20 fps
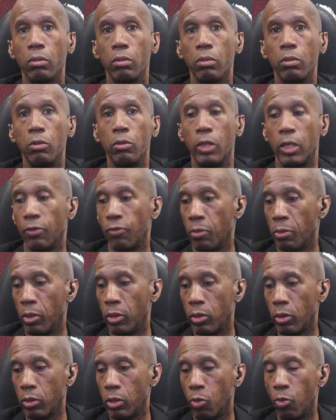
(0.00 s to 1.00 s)

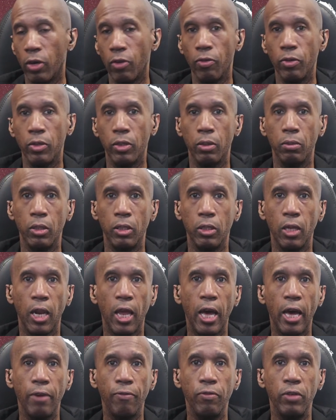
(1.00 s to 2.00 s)
Only one of them is
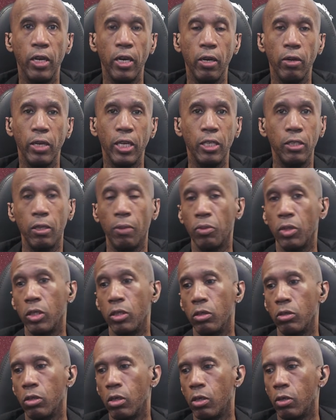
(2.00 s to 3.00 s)
alive now, 80-something
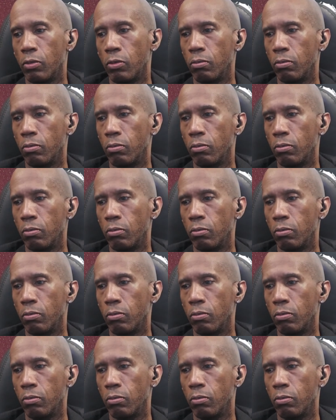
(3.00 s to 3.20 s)
years old.